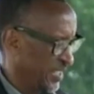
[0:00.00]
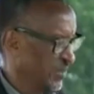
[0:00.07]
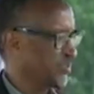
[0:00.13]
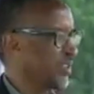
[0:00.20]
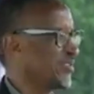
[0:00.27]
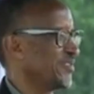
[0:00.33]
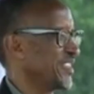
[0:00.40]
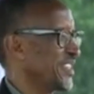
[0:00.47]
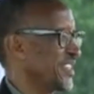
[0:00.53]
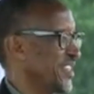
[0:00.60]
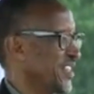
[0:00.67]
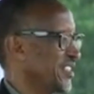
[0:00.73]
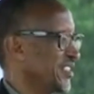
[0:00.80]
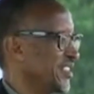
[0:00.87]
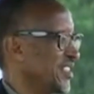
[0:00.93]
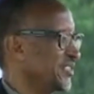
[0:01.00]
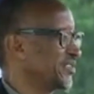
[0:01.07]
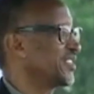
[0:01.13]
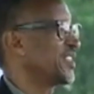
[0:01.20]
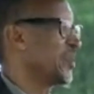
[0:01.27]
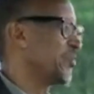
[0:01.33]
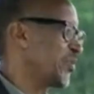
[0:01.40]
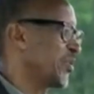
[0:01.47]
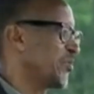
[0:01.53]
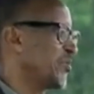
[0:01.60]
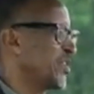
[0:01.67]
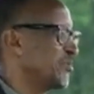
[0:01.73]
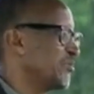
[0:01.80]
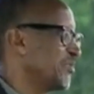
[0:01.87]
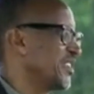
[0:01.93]
The professor left the
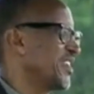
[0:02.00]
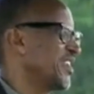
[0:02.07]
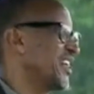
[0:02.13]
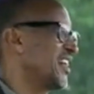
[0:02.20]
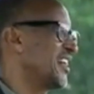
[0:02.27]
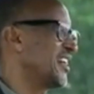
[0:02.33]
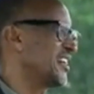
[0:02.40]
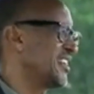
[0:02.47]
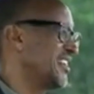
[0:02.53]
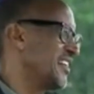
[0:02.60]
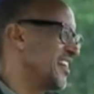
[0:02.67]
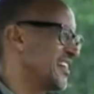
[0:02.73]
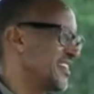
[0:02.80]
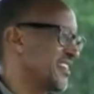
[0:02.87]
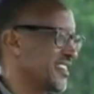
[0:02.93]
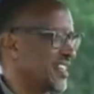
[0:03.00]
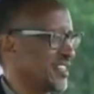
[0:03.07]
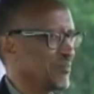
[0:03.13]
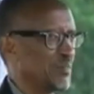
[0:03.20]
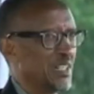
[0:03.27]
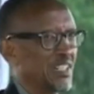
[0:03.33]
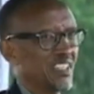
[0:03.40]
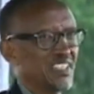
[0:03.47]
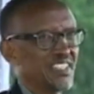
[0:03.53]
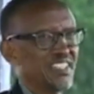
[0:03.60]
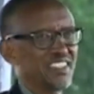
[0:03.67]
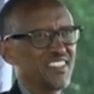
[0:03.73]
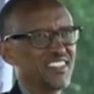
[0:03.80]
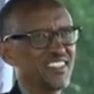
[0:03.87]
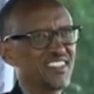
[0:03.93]
problem here and he has come back.
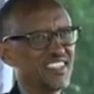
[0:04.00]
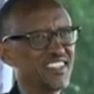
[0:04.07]
And...